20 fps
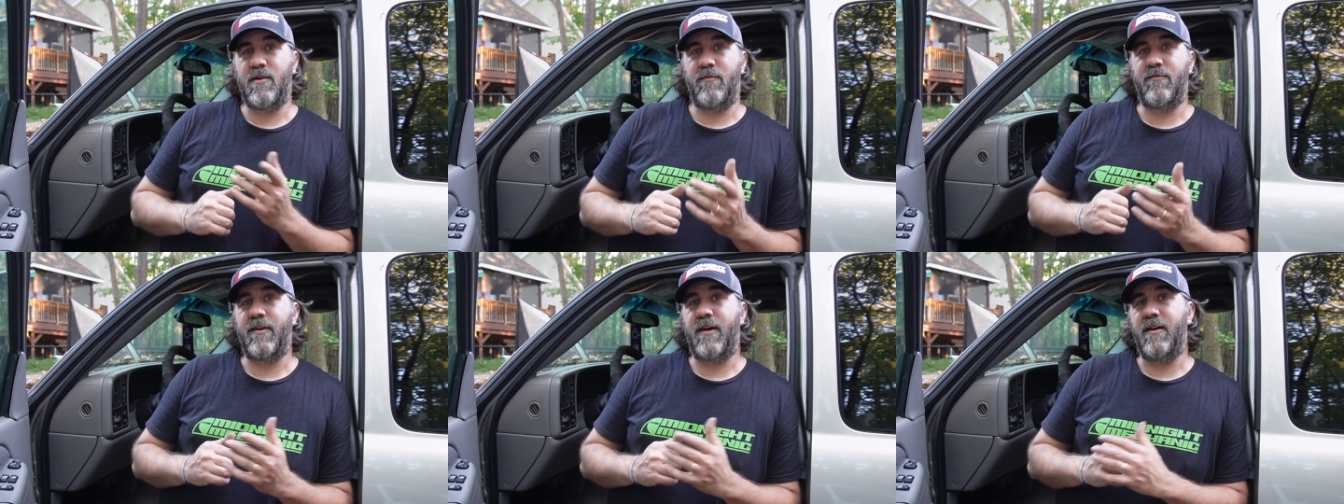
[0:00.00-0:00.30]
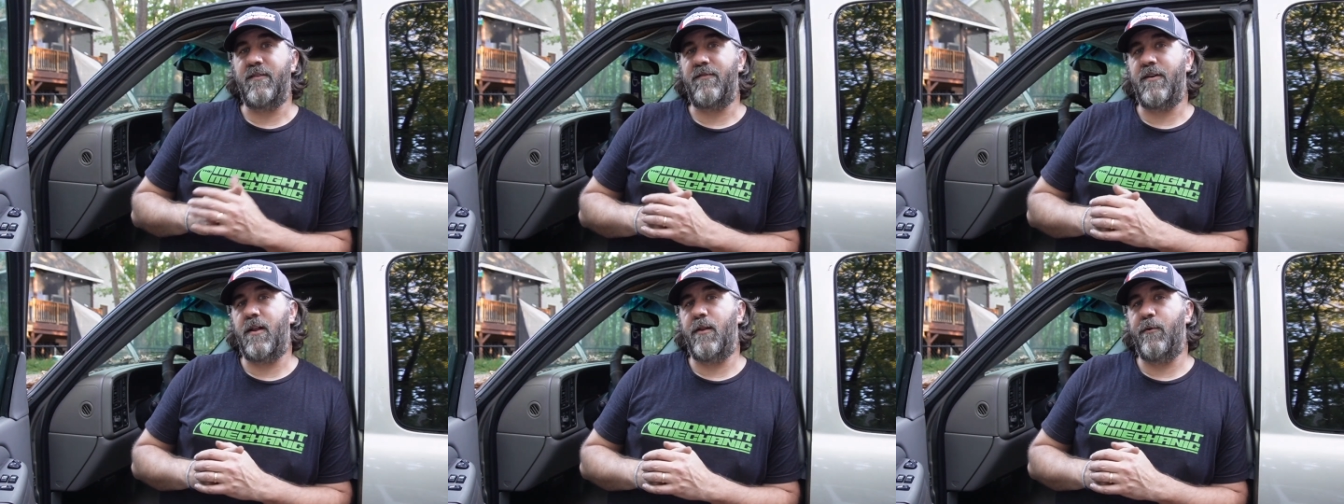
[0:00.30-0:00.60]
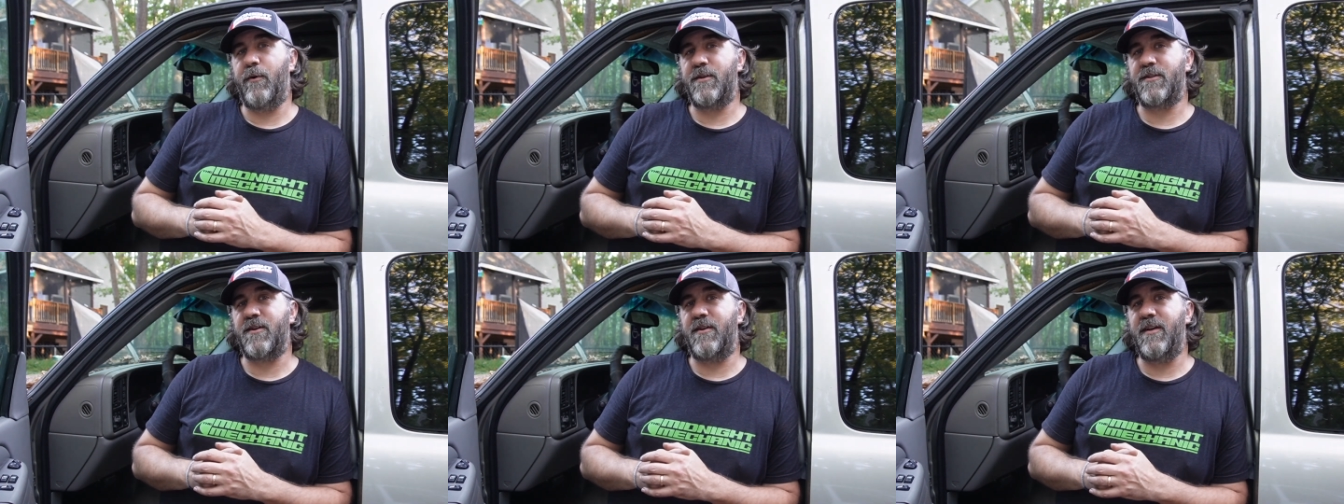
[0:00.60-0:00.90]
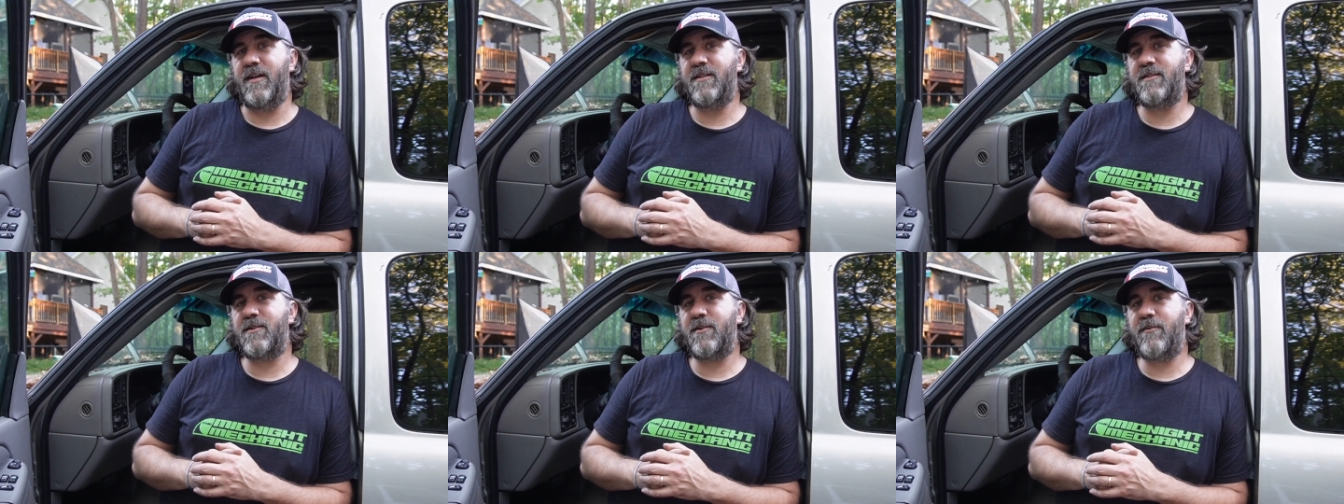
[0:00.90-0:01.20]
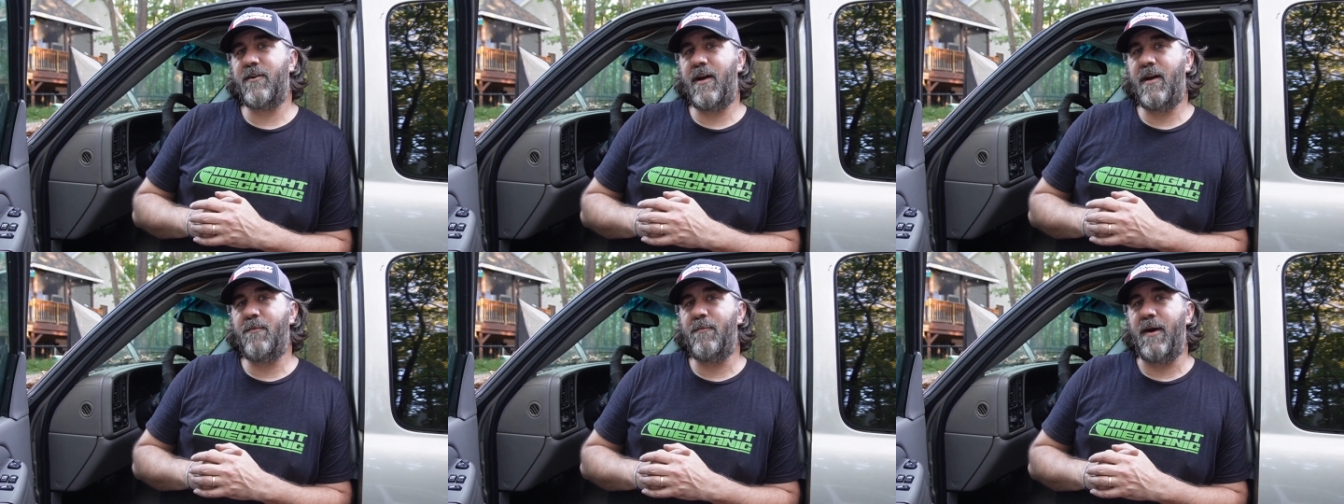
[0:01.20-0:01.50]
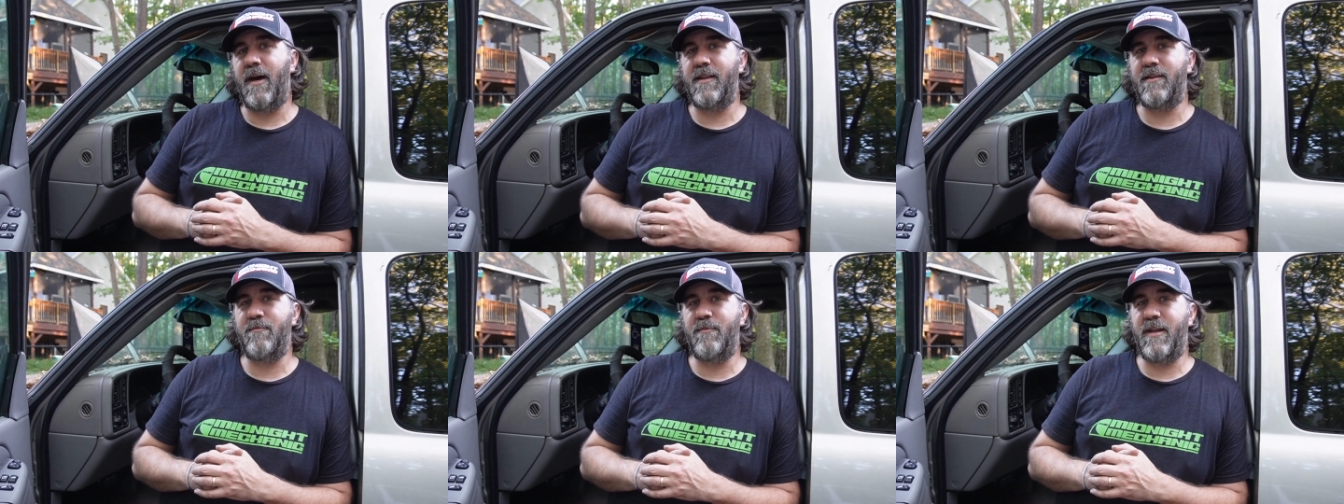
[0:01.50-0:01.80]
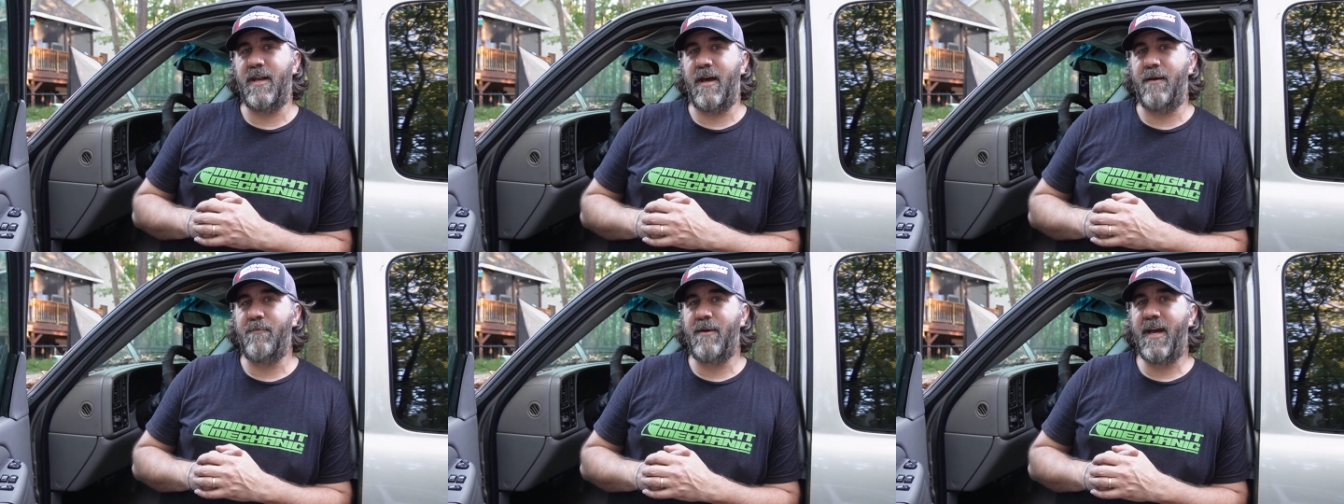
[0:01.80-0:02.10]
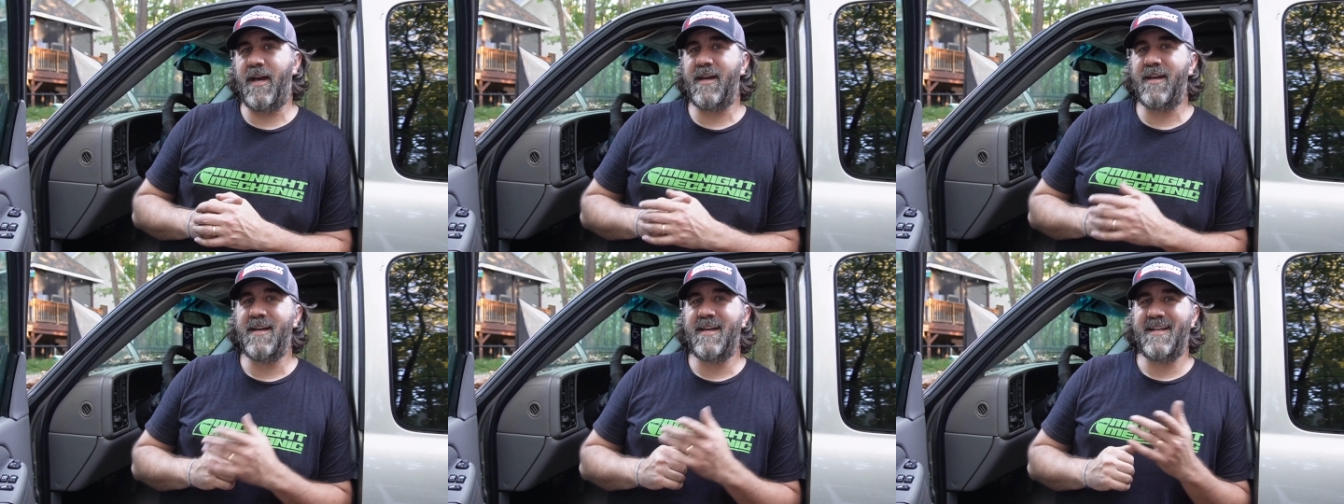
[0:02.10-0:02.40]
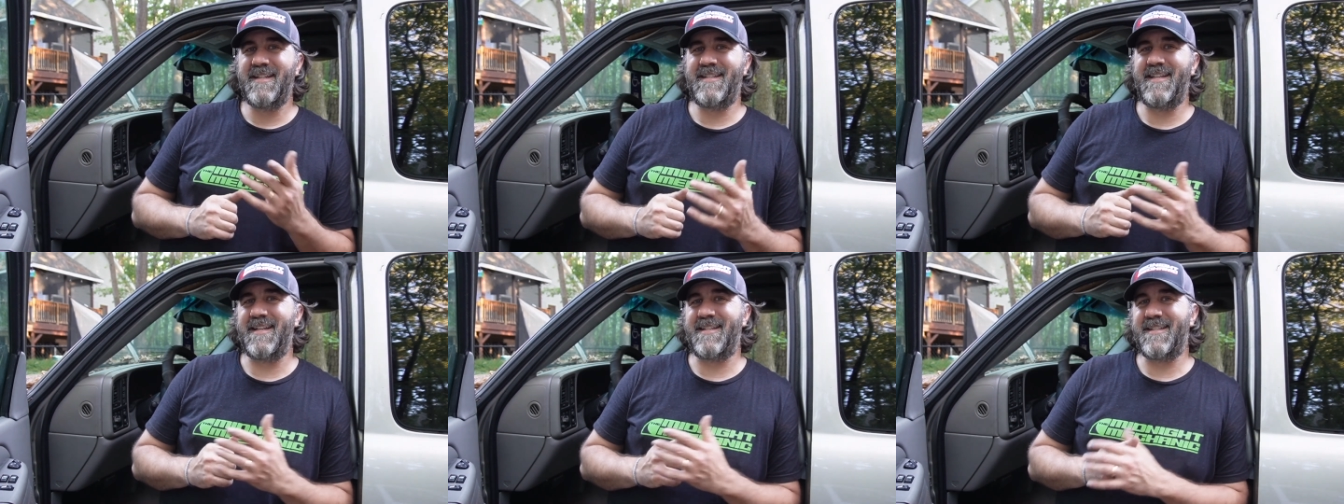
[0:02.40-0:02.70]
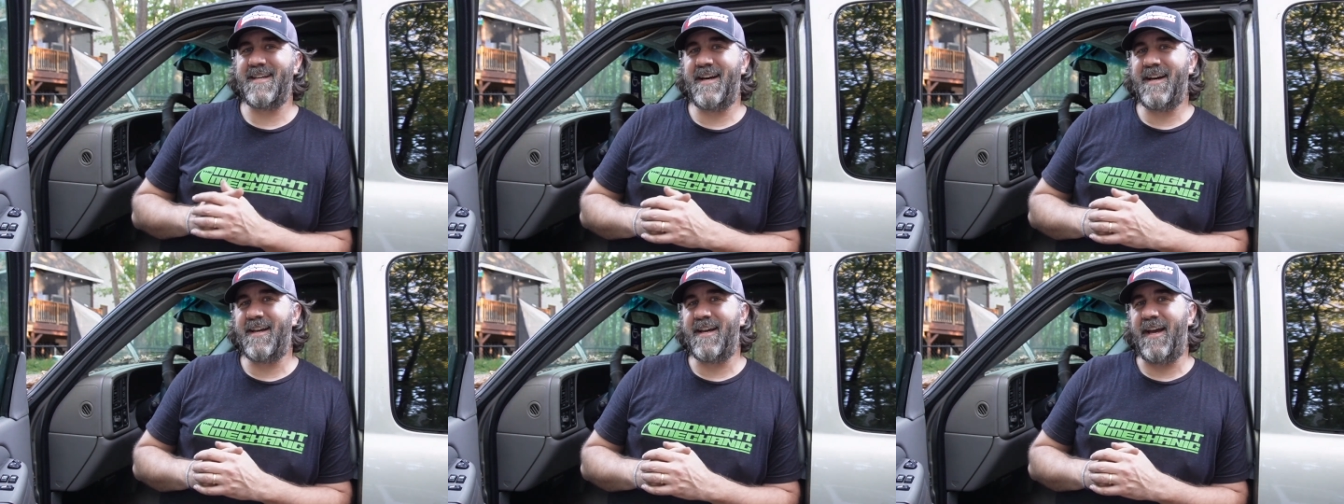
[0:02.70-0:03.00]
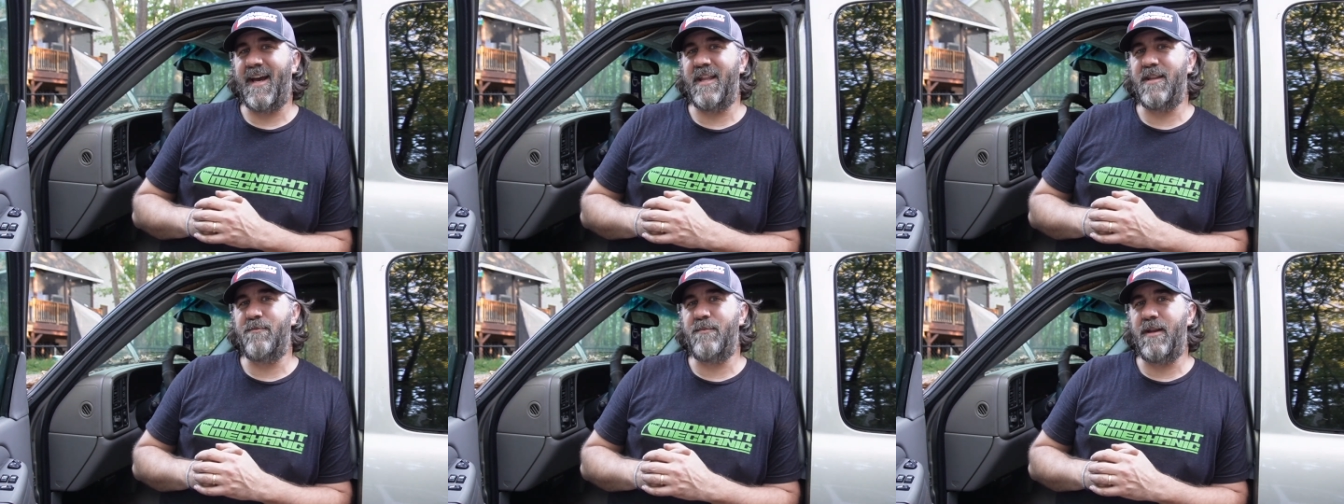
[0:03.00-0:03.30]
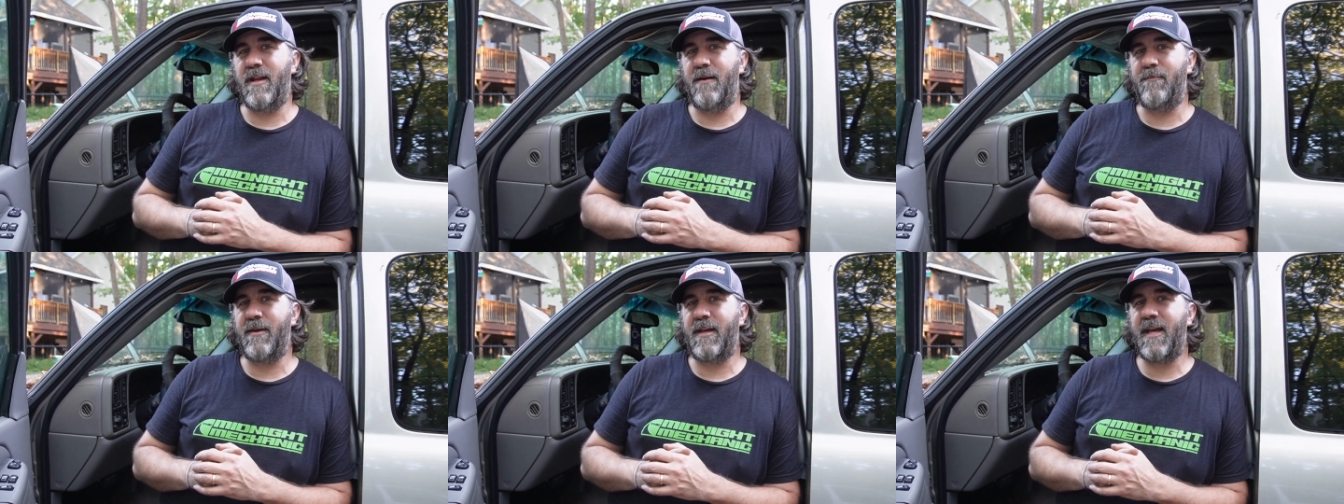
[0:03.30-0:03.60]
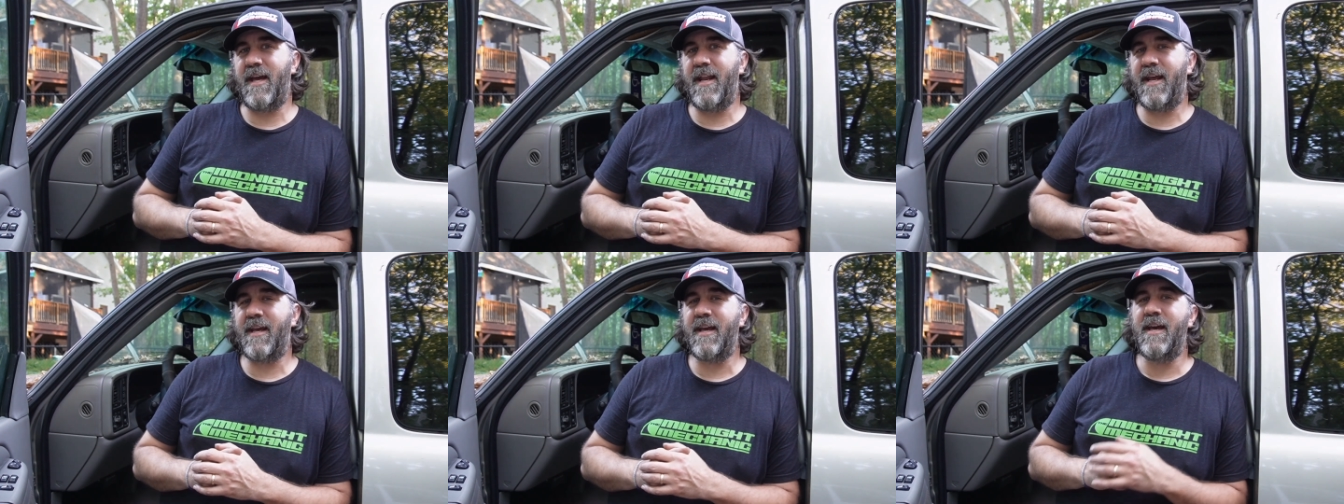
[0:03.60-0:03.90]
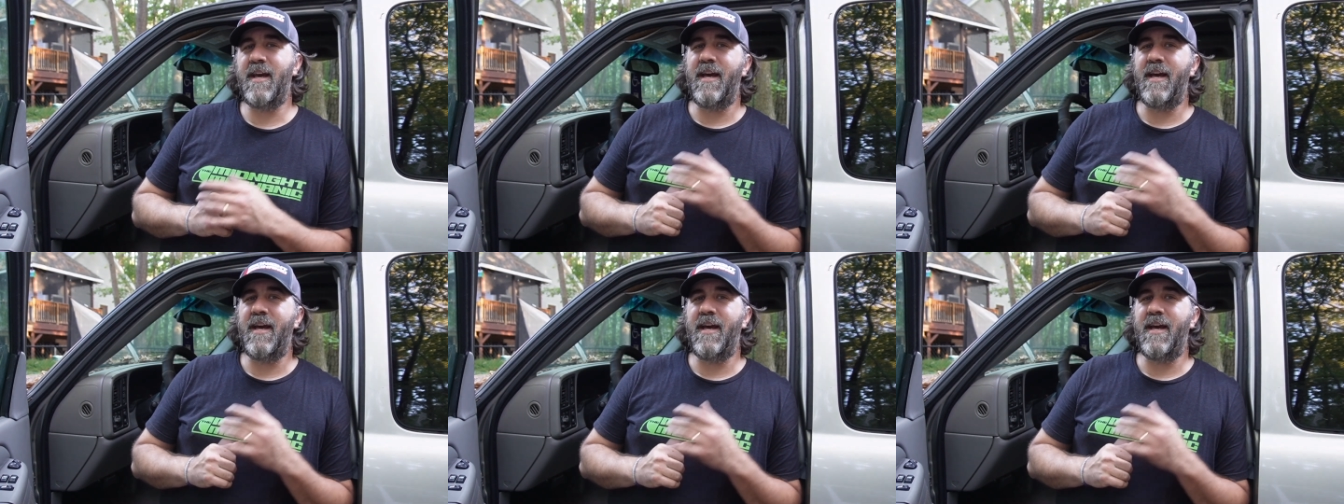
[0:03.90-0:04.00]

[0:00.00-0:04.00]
Don't forget to follow us on Instagram at The Midnight Mac, TikTok at The Midnight Mechanic,